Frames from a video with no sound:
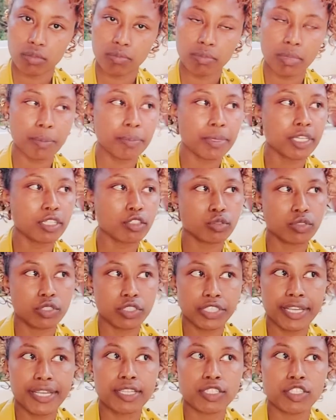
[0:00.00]
Maybe to
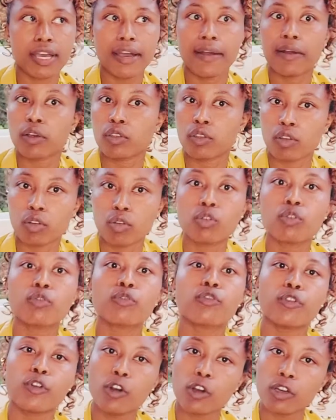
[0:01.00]
change how you look
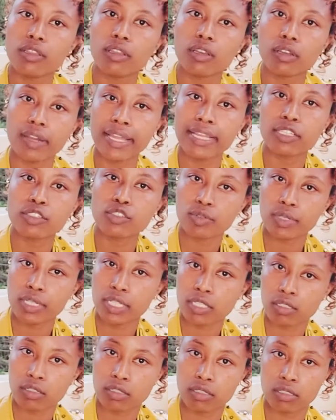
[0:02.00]
for the right
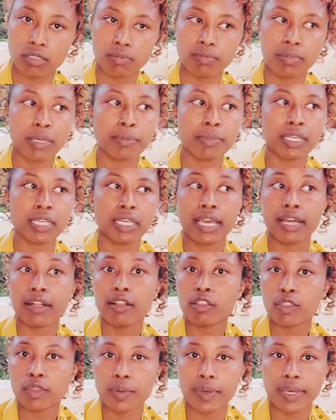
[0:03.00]
reasons, maybe
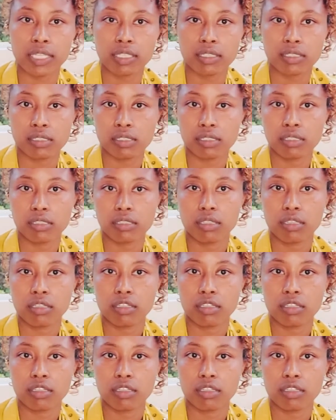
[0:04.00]
health-wise,